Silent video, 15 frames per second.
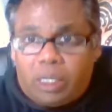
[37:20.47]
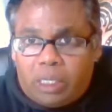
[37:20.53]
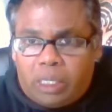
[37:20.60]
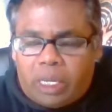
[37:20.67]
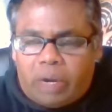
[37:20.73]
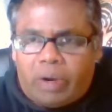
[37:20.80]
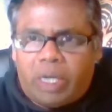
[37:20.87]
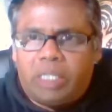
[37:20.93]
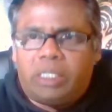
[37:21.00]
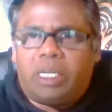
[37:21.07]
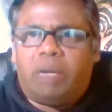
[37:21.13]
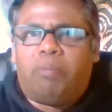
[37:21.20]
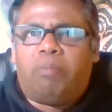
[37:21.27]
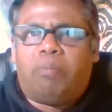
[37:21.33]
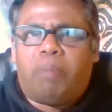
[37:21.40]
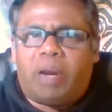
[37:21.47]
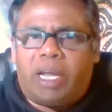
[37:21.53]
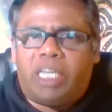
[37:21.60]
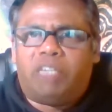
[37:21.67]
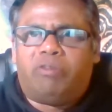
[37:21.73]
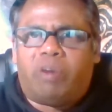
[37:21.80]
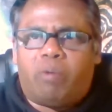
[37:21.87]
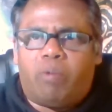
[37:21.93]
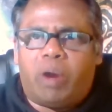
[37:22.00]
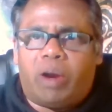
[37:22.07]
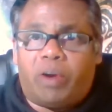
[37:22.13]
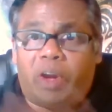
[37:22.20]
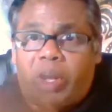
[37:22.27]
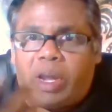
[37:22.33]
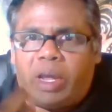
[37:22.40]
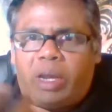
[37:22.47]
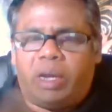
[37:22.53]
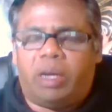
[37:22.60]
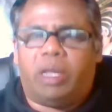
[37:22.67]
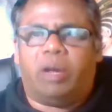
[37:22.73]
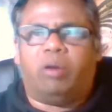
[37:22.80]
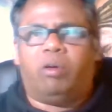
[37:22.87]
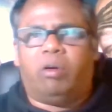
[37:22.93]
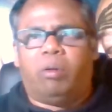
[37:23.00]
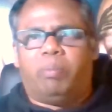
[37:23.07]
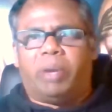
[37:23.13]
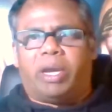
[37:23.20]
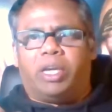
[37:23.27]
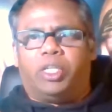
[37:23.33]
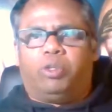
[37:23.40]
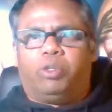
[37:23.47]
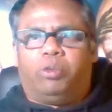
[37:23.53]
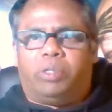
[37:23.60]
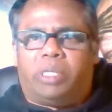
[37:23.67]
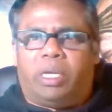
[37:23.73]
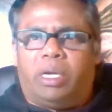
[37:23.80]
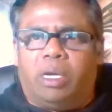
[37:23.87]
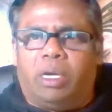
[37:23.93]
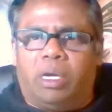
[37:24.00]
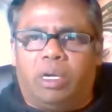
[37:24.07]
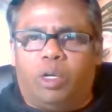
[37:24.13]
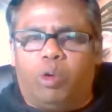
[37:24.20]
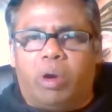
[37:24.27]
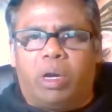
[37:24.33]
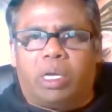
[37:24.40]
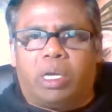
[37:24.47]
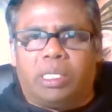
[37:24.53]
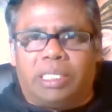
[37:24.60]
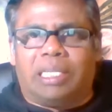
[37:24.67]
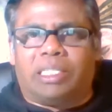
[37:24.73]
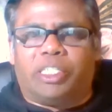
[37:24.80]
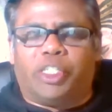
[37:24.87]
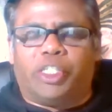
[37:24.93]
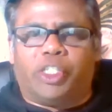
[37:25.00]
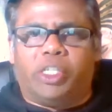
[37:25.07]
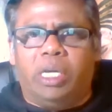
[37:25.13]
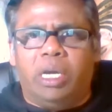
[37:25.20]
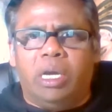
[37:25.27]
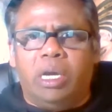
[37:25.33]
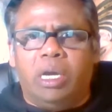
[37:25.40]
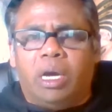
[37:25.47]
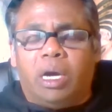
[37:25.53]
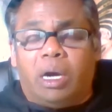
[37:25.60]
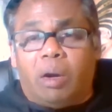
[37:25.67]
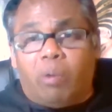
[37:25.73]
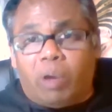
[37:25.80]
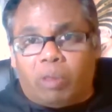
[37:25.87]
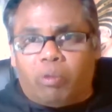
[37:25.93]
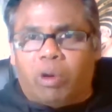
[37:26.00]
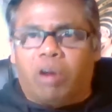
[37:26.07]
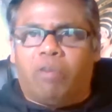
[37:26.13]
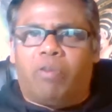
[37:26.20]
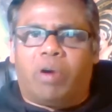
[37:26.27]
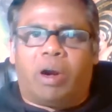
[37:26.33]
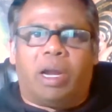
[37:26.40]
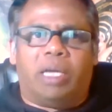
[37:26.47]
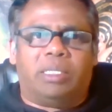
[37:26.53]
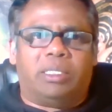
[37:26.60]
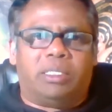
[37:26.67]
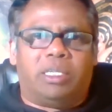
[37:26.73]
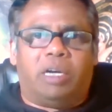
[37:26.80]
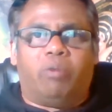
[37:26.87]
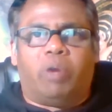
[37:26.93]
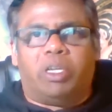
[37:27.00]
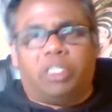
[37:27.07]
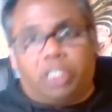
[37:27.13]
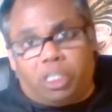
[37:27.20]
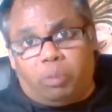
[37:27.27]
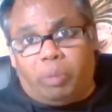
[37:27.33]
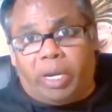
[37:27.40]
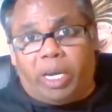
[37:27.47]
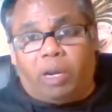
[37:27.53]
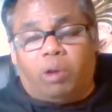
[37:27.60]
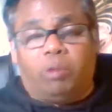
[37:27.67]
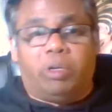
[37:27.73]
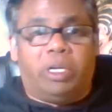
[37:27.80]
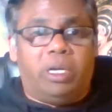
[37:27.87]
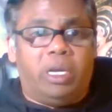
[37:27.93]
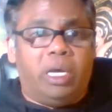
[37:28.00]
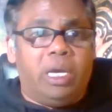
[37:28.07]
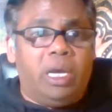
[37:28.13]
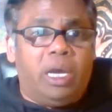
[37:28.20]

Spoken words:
there is a place from where you can pick and choose and do a consultation with one of our licensed advisors, me included.